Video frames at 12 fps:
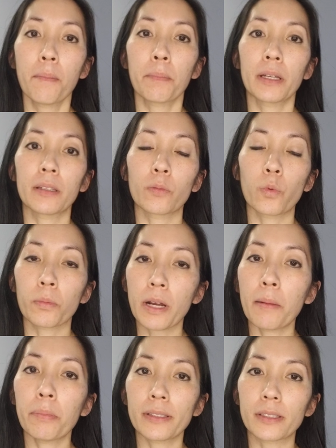but warm
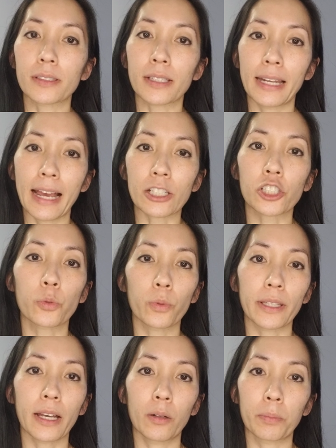compresses can actually
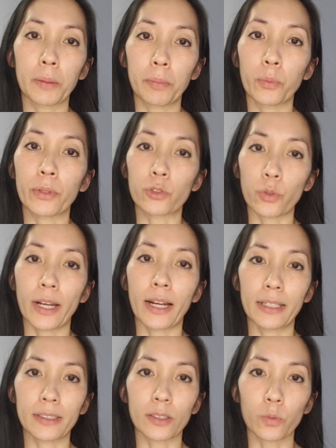really help people with dry
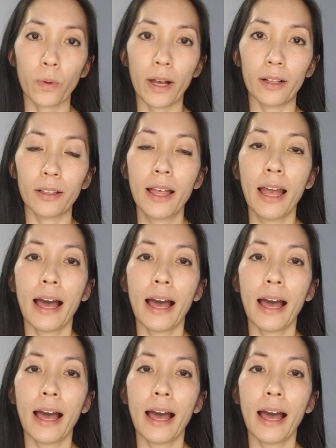eyes as well.